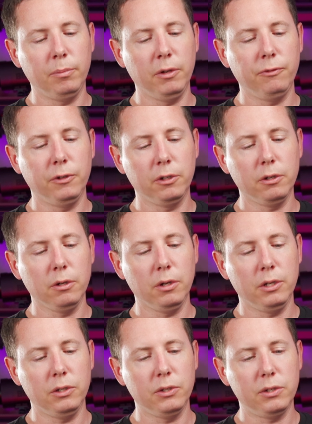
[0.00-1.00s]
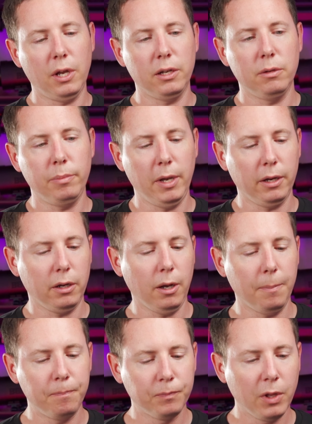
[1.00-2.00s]
of my finger, and just tighten it back
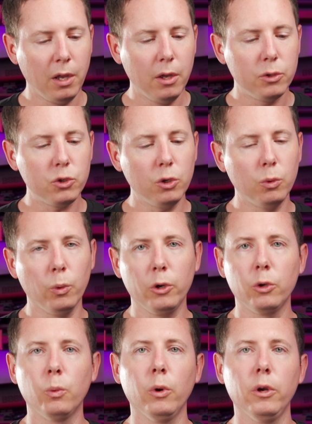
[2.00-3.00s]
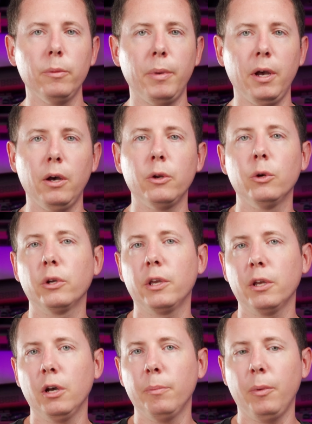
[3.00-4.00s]
up. So we're gonna worry about
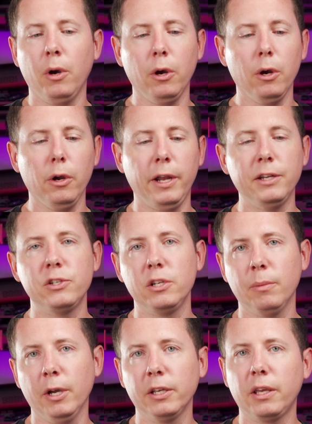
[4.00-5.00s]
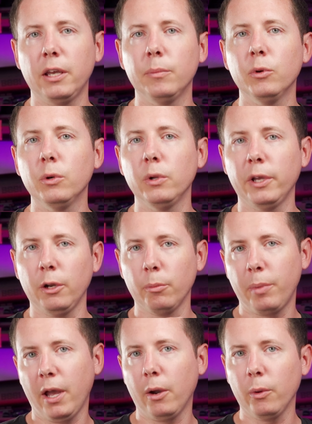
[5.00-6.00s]
hooking up our HDMI cable and our
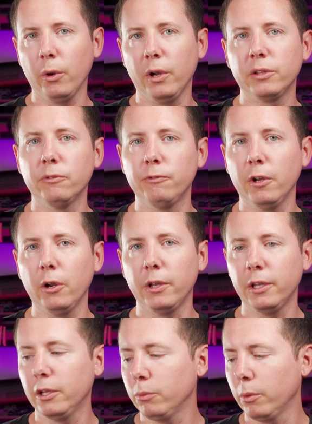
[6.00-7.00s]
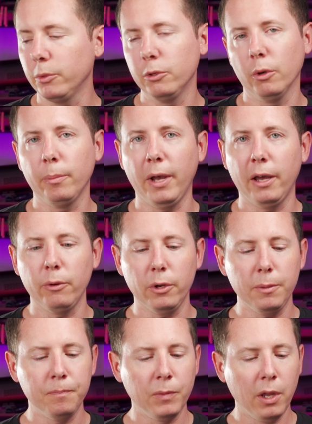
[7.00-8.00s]
power at the very end when we do our
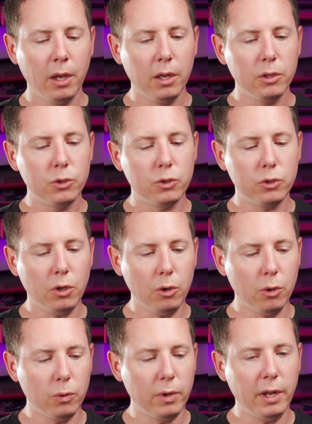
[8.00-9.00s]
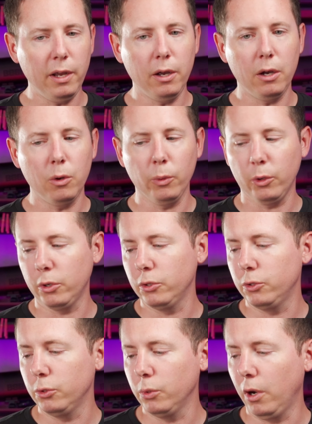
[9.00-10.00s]
battery. So now we're gonna
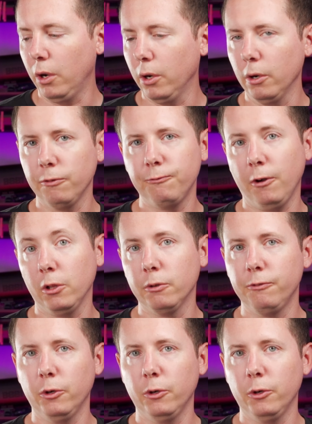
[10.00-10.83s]
do our follow